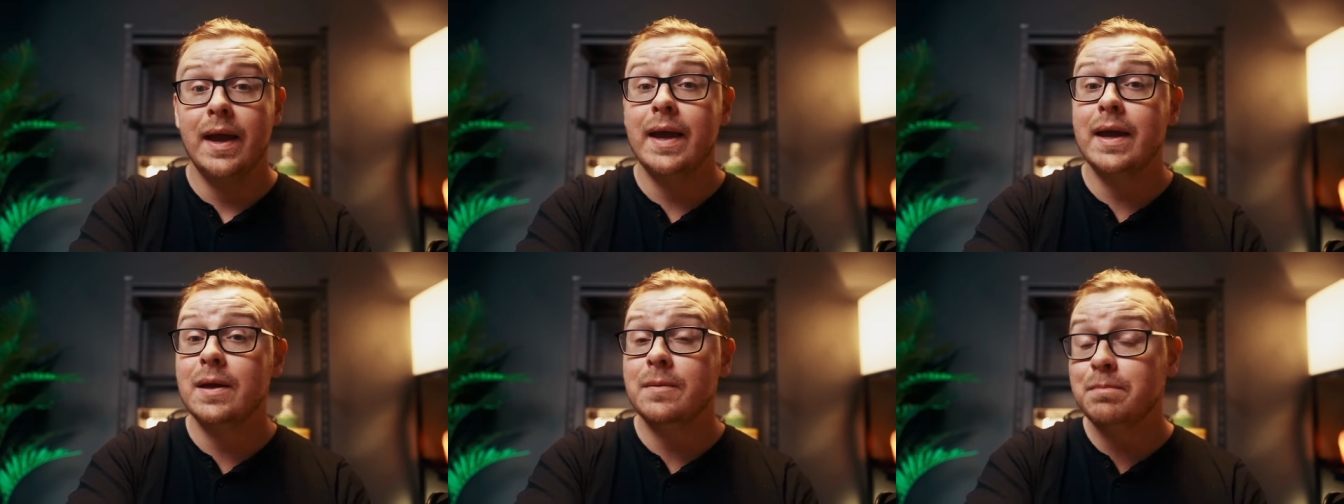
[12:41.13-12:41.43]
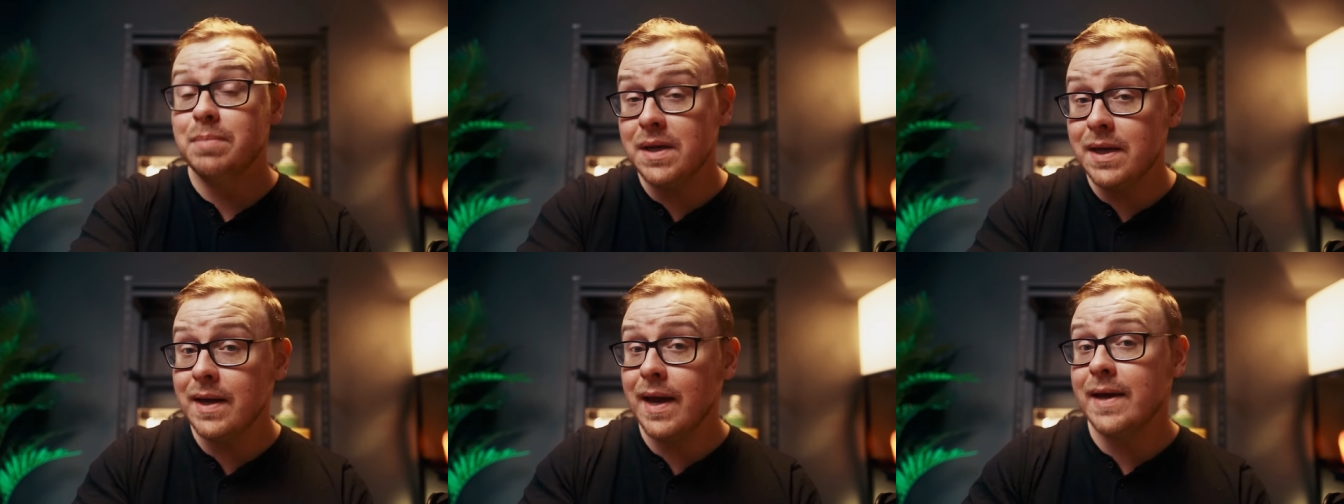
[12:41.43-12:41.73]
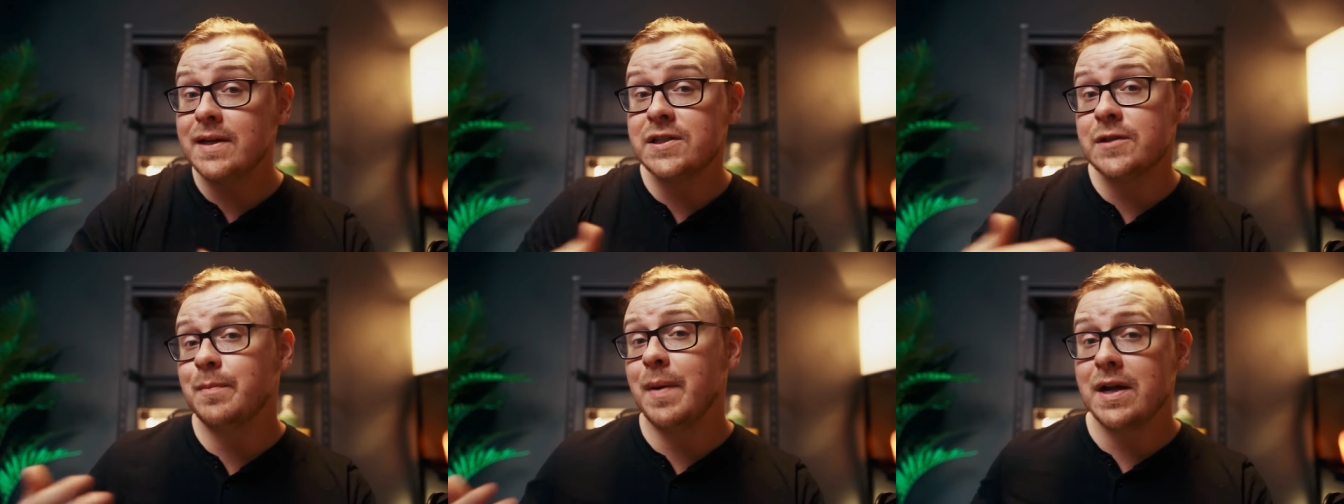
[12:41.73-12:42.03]
and being
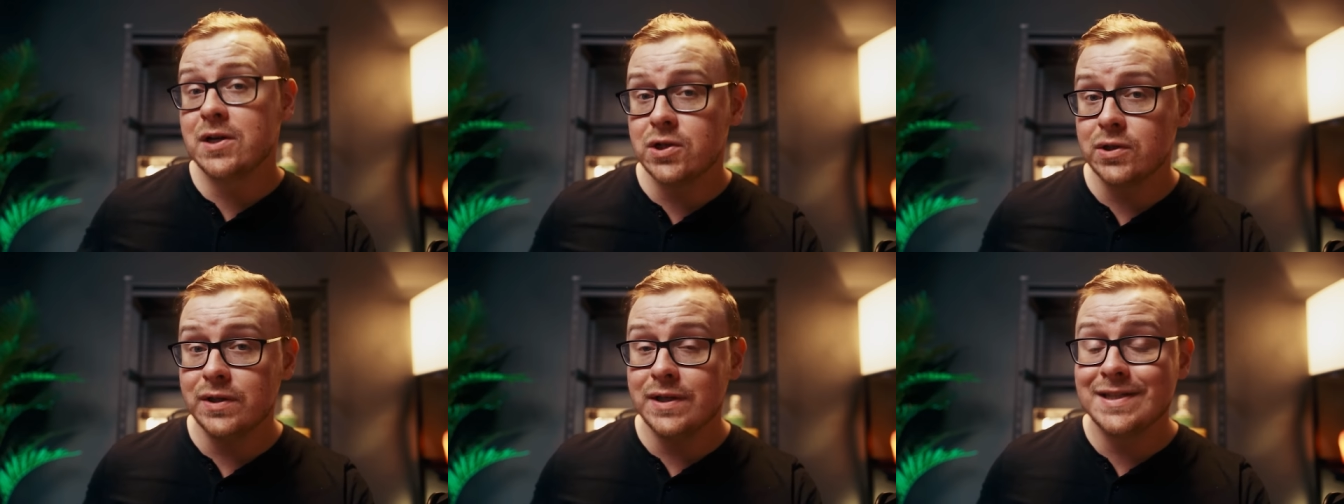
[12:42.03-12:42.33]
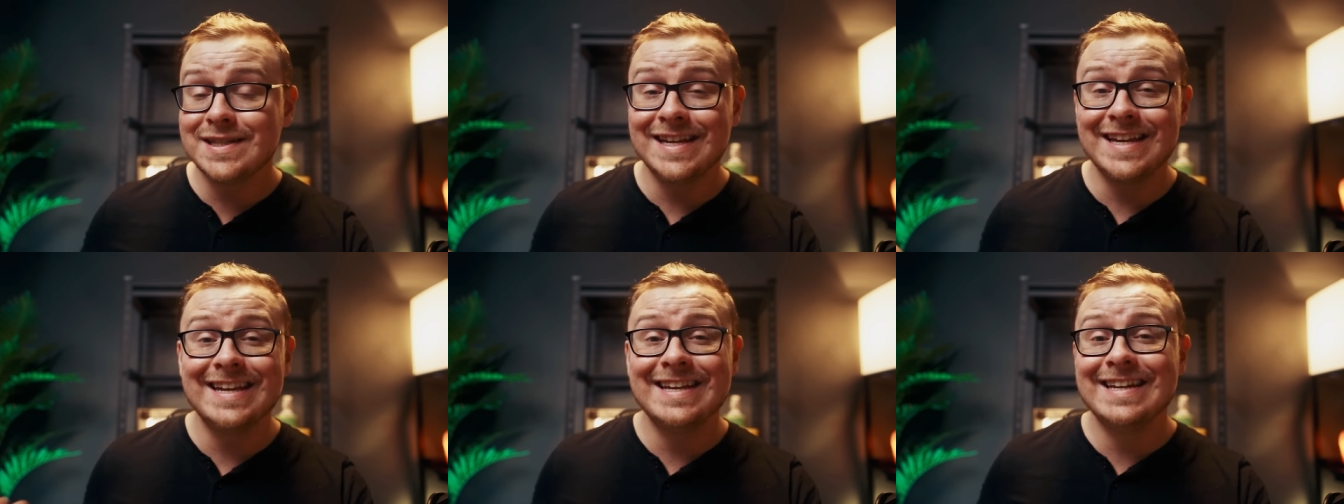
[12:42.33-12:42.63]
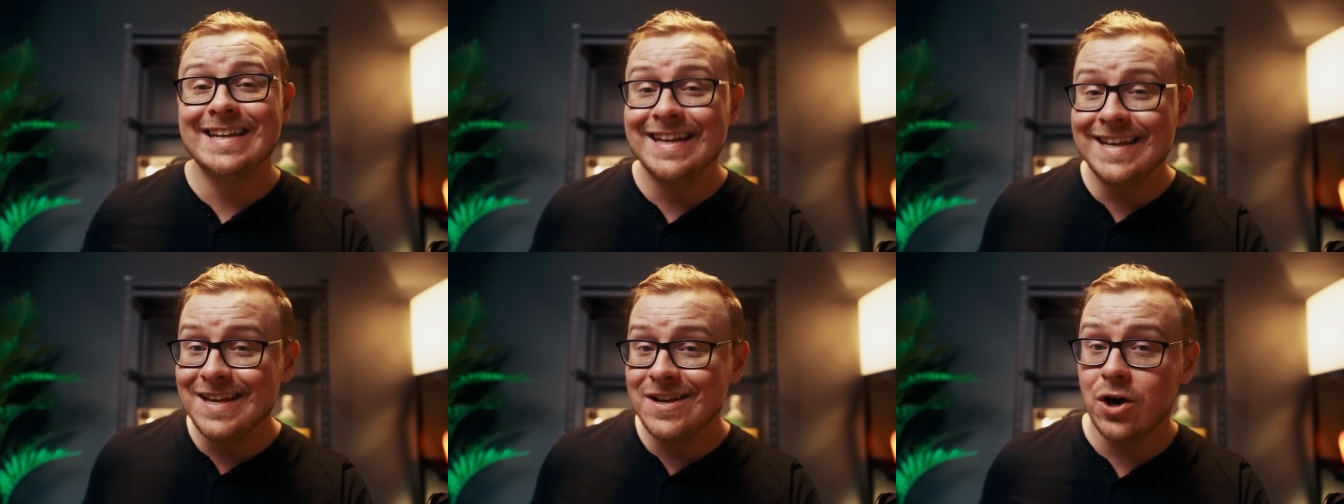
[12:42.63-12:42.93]
a specialist
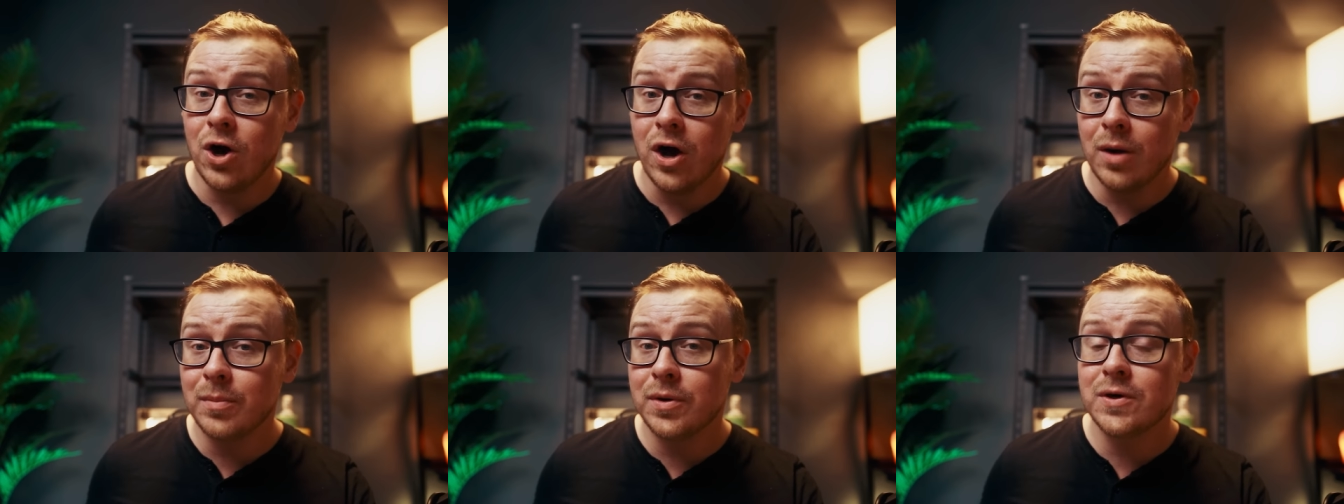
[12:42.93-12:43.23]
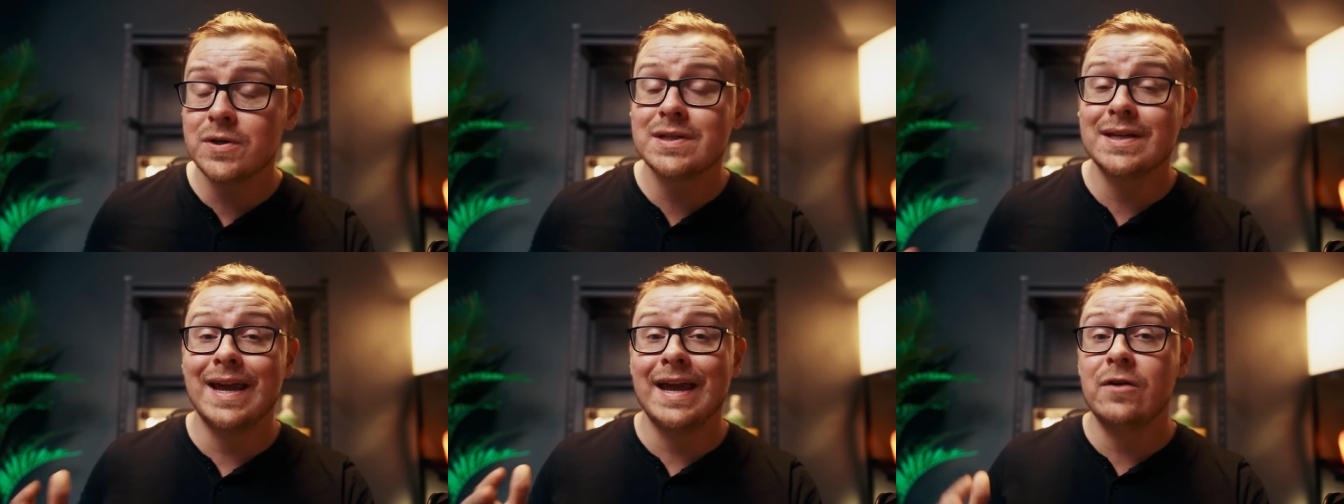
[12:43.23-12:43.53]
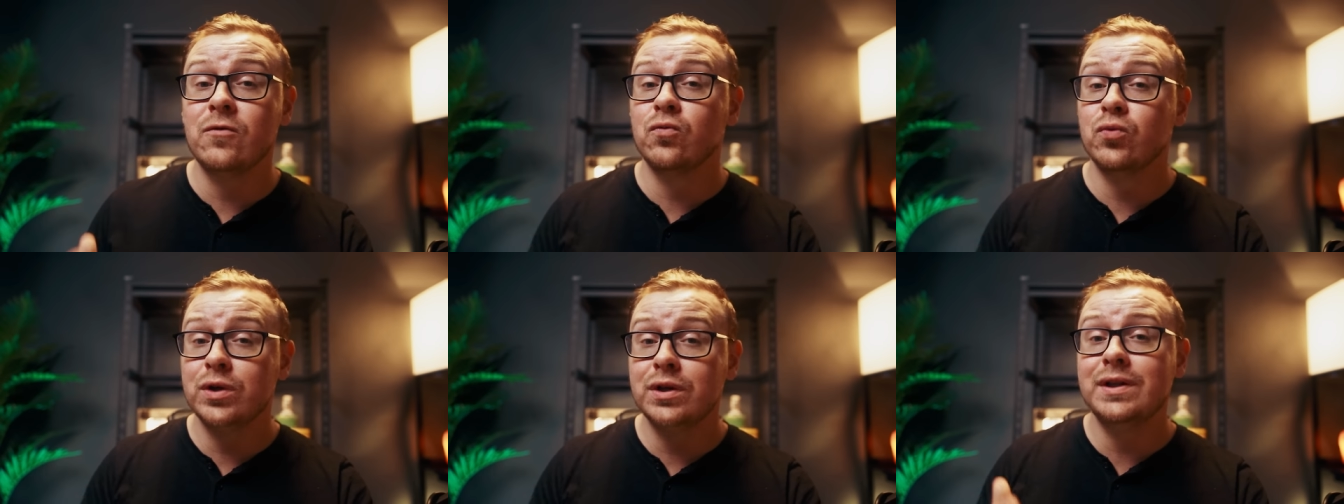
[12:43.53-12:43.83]
in e-commerce
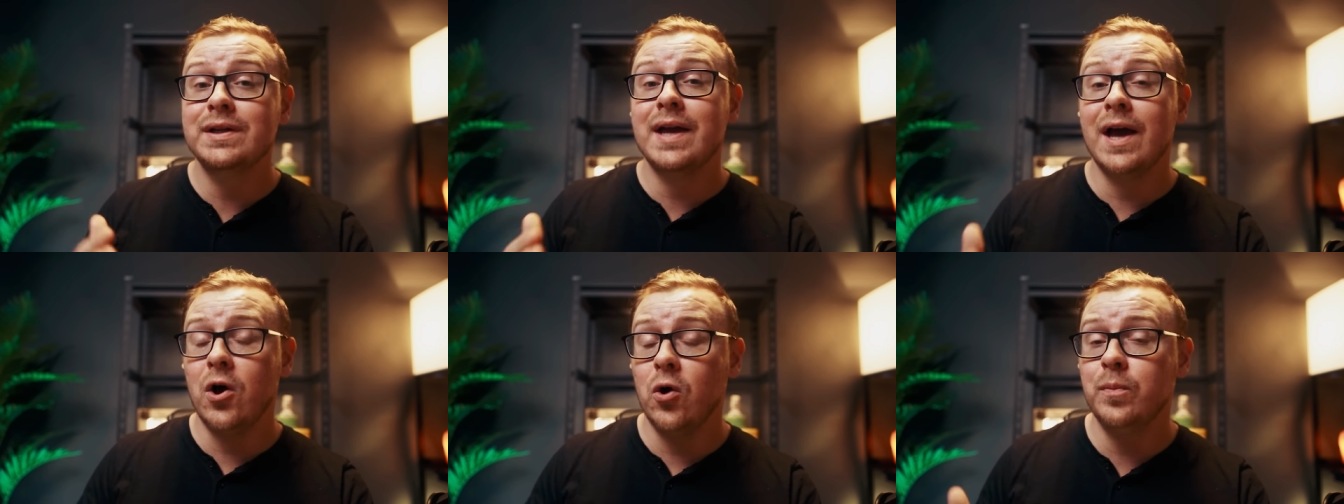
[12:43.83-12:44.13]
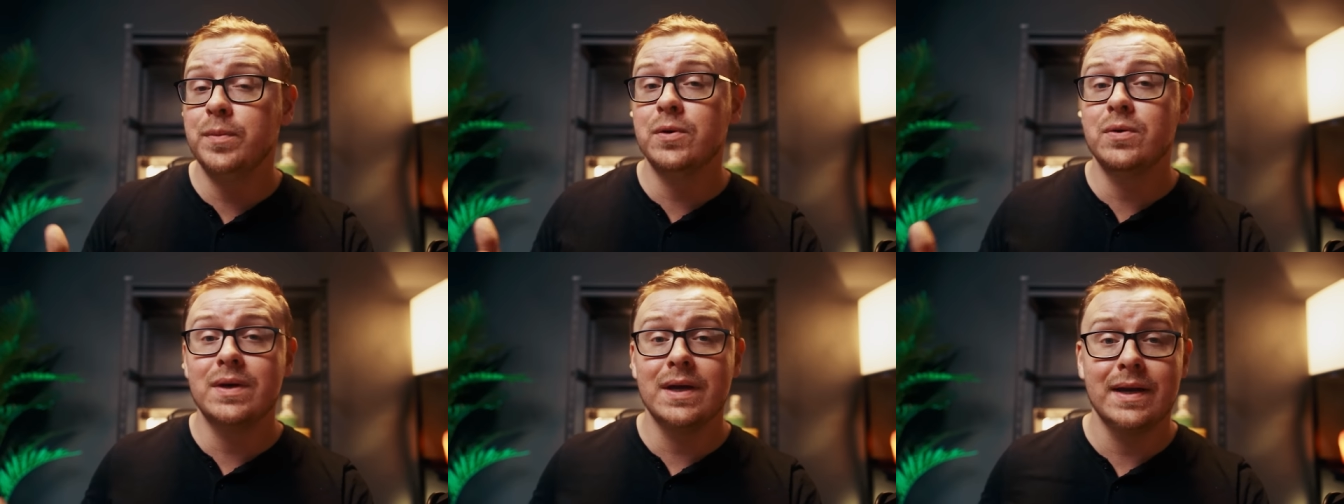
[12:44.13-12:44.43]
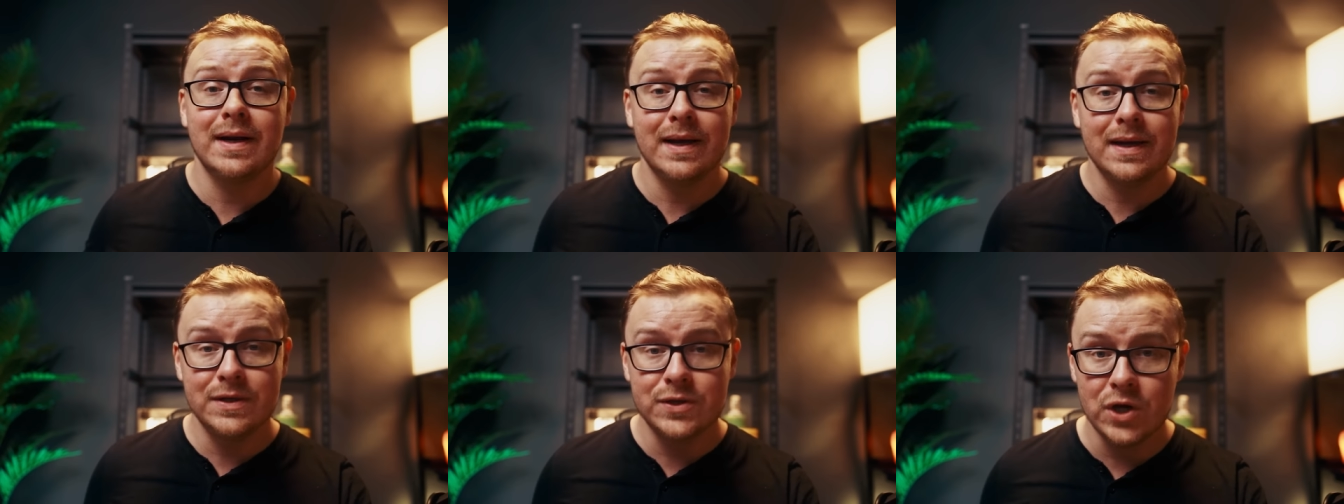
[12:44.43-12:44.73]
can really help you
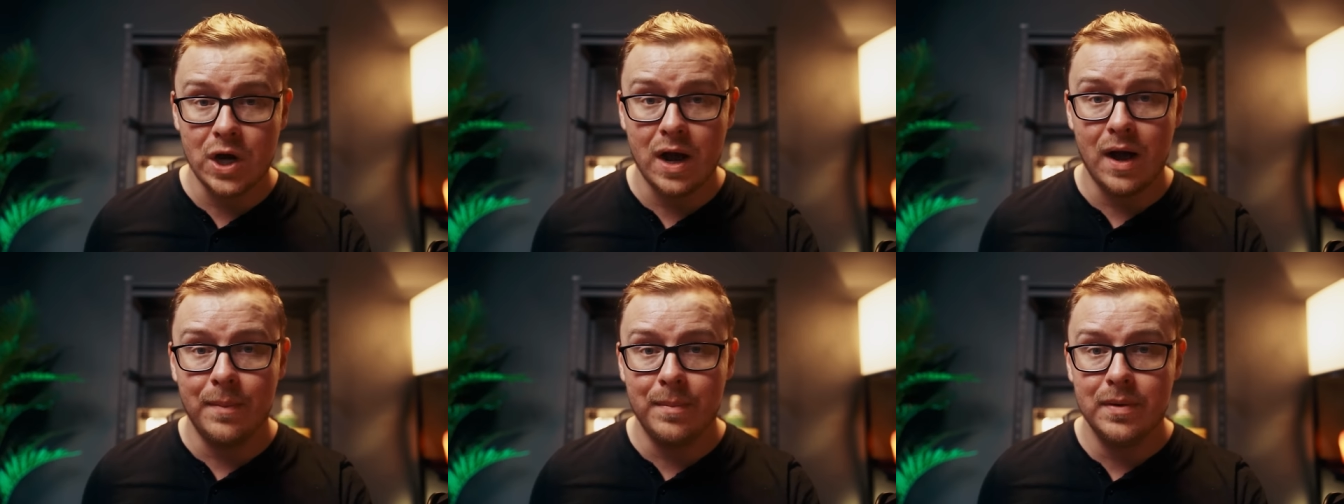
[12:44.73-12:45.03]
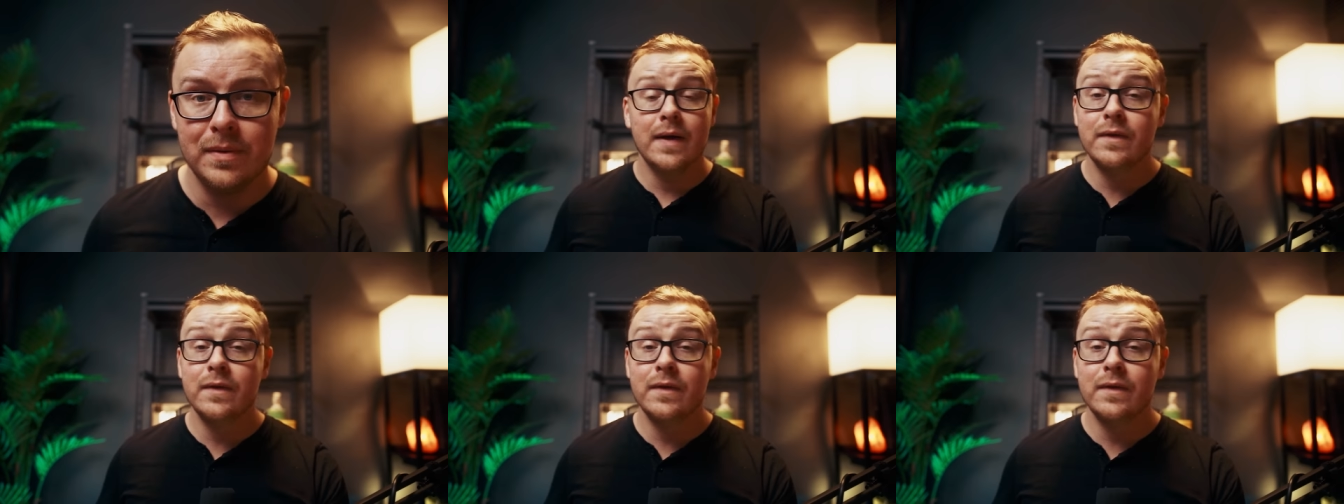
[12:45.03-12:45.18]
get a job.